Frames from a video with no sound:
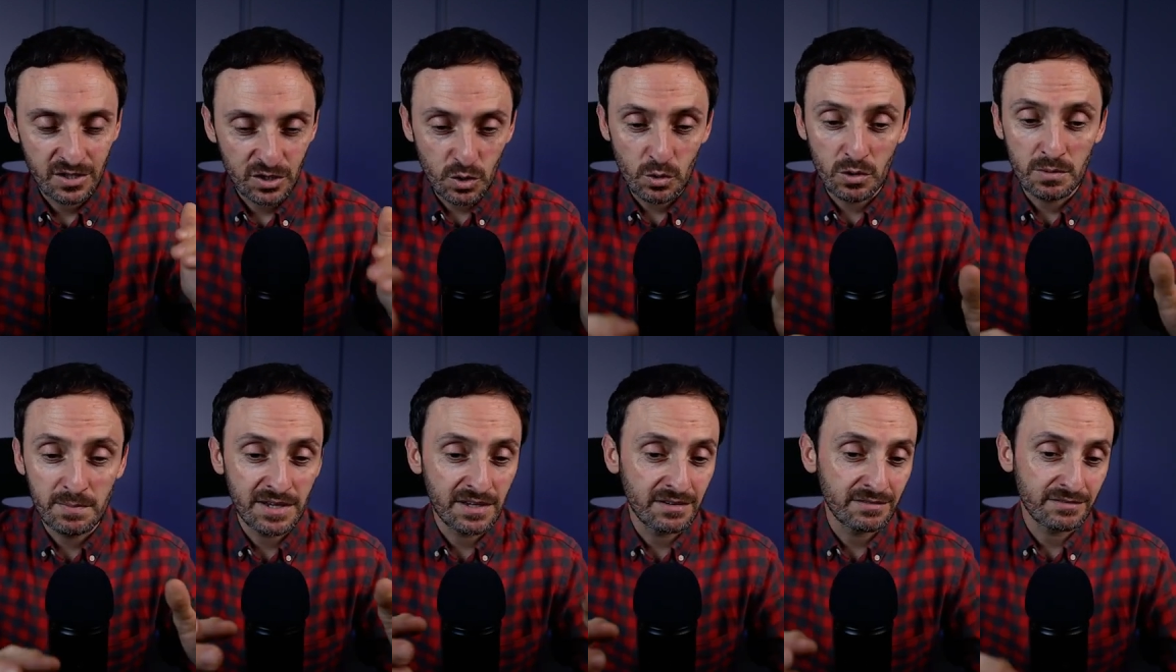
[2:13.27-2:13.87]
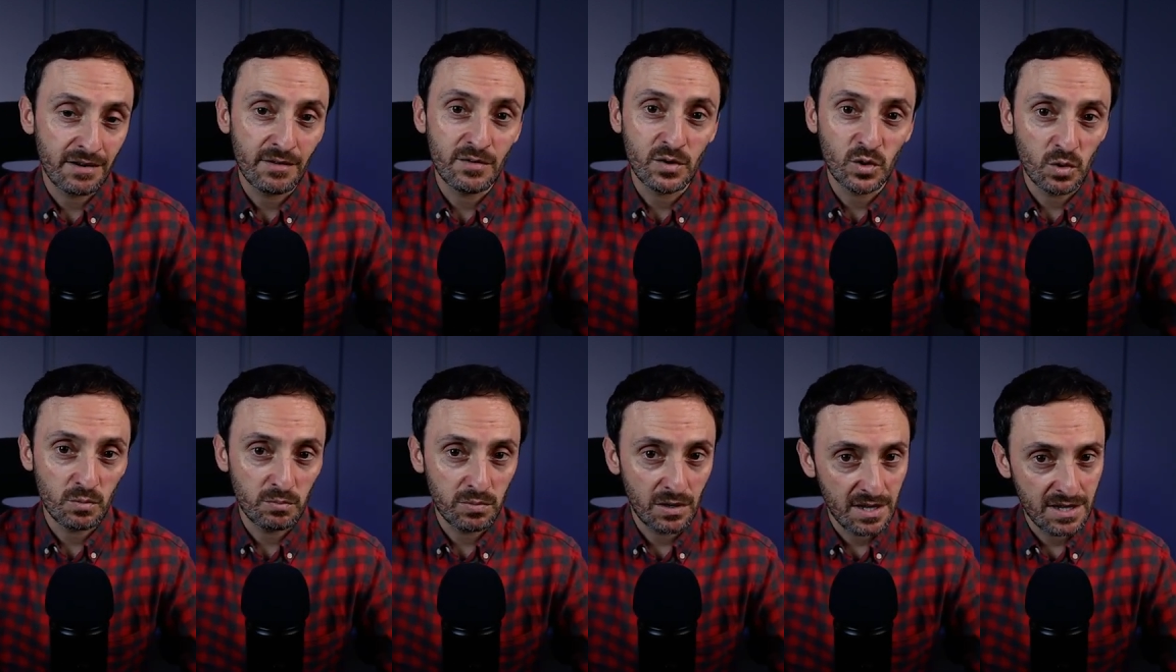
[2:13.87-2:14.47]
you will be in a very
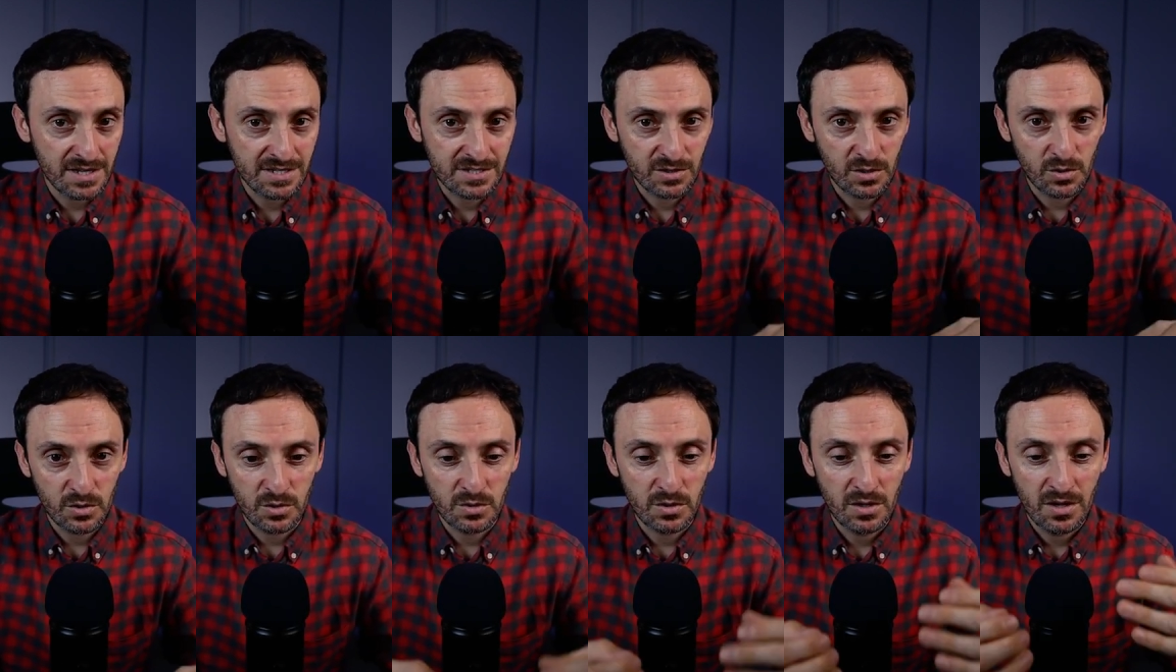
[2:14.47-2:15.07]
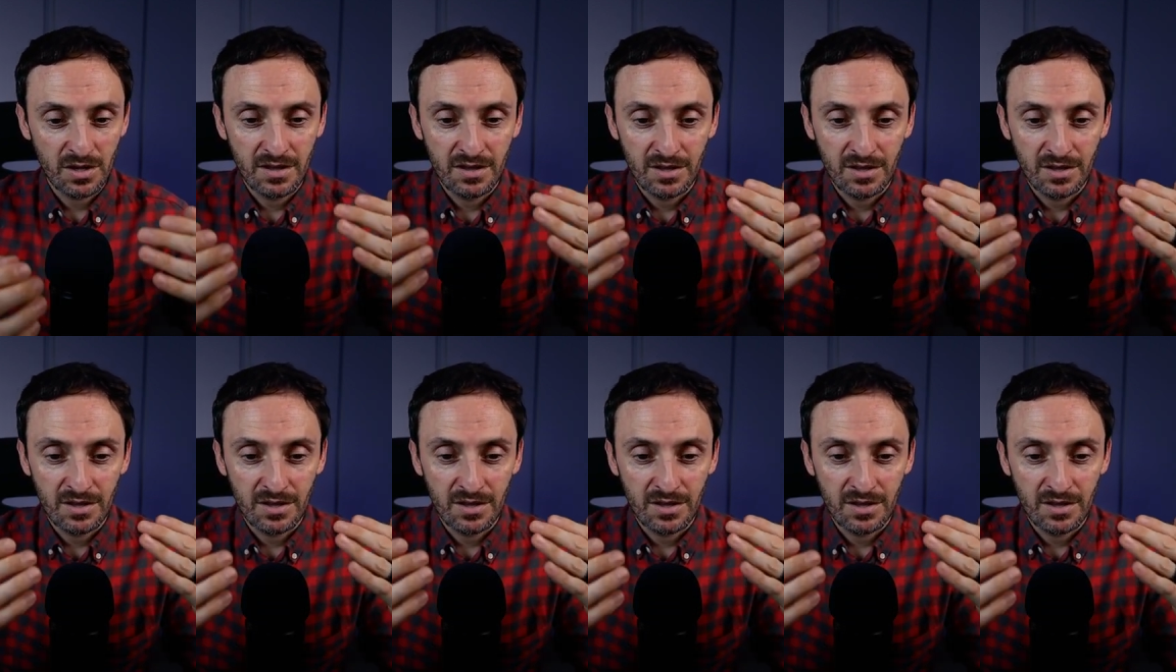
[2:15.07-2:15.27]
good place to